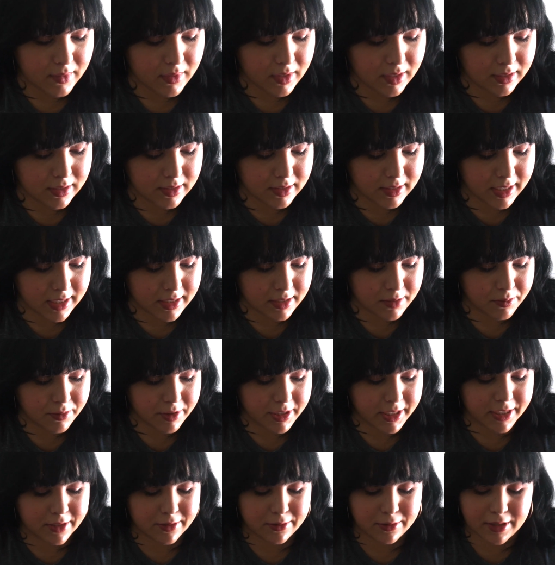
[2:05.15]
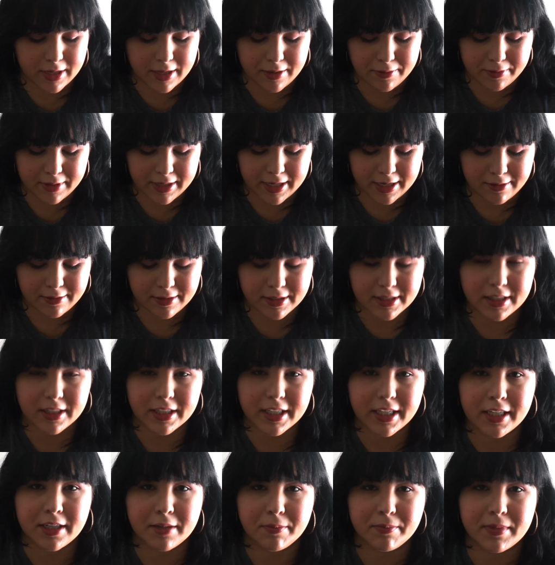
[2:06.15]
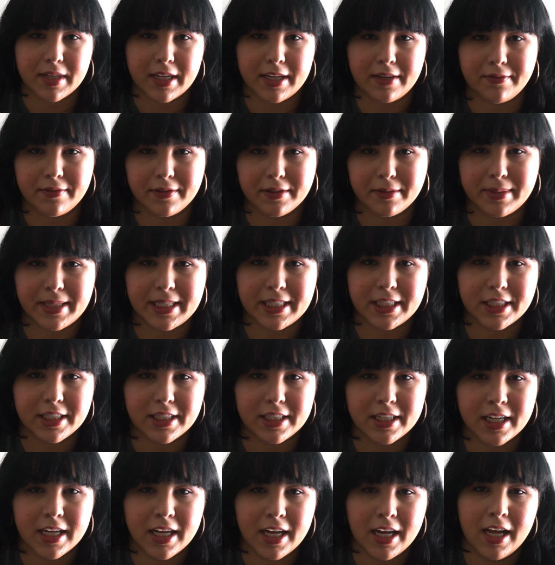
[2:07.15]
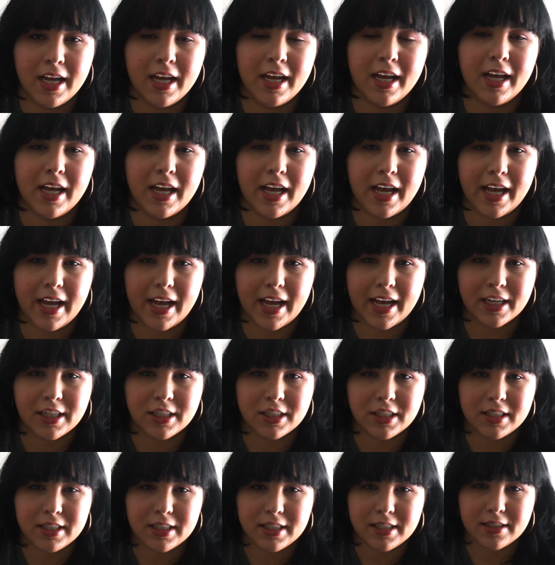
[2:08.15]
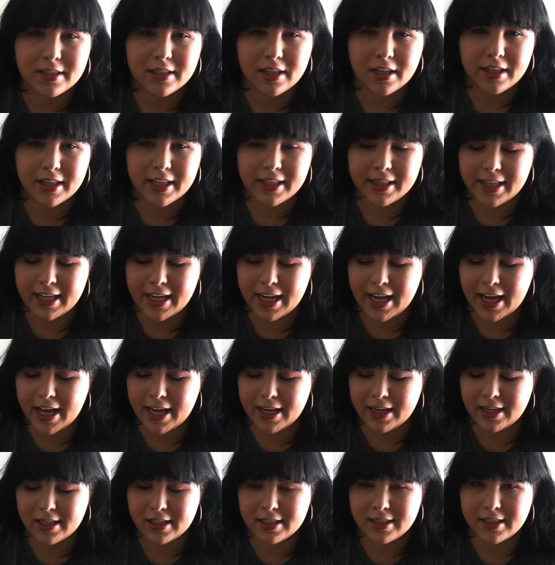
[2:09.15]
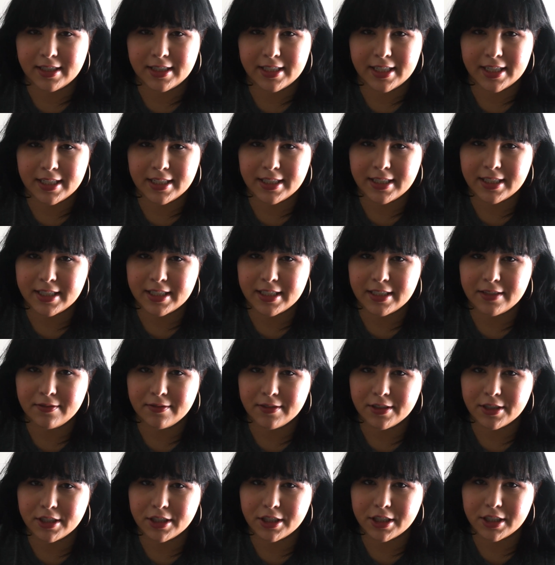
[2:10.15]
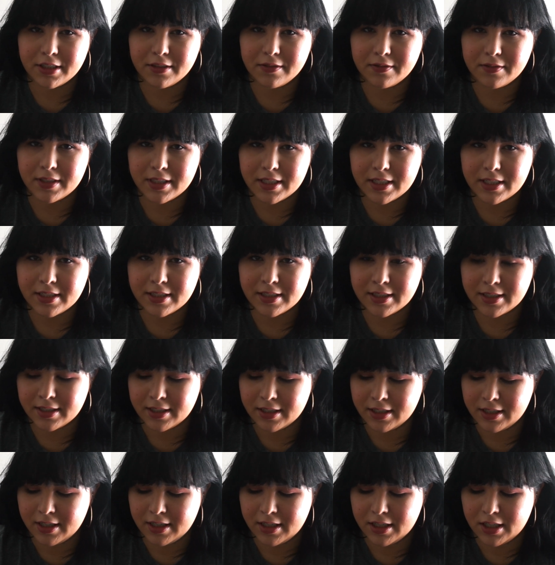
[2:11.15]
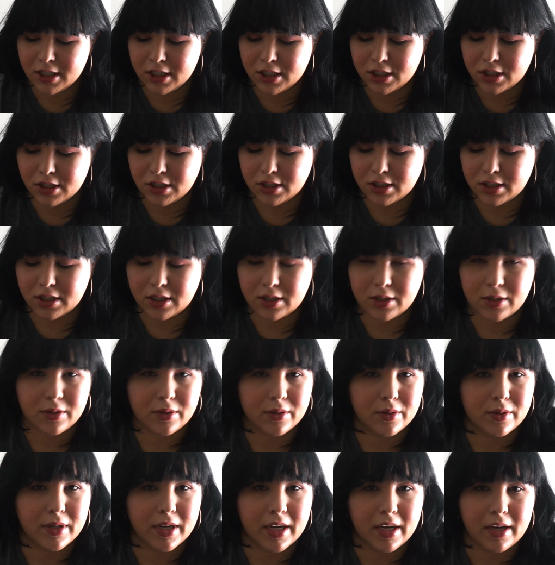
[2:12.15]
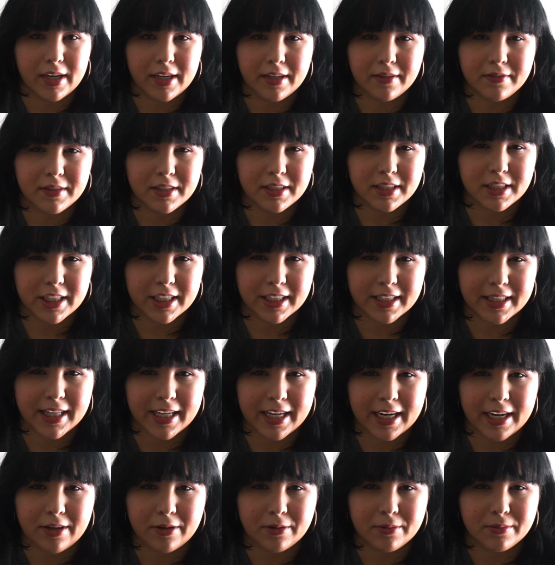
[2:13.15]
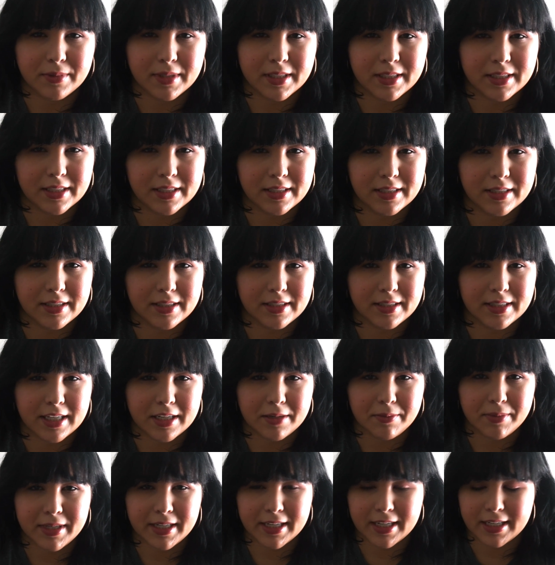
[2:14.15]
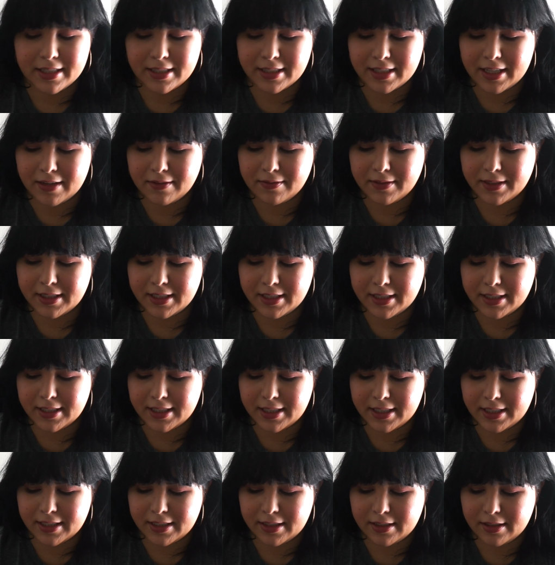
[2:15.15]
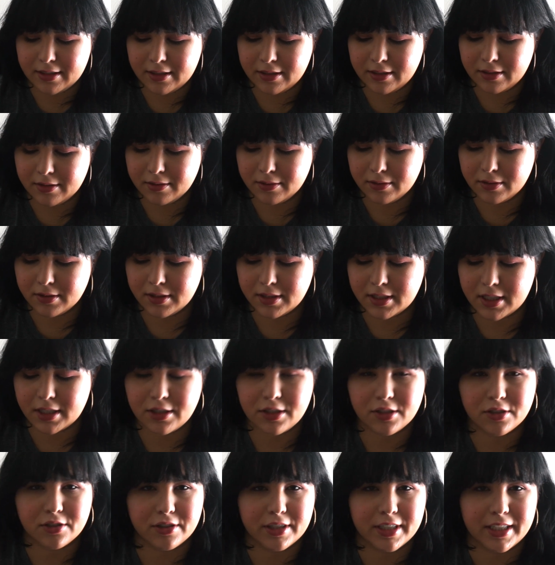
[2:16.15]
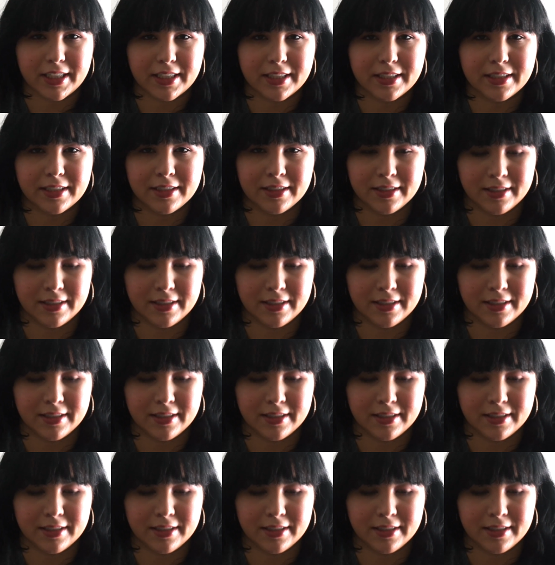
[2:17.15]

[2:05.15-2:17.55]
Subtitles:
So that's pretty cool. And when I was looking up the information, I actually saw that they had a tinted version of this. So I'll have to check that out because that'd be nice to have a tinted sunscreen.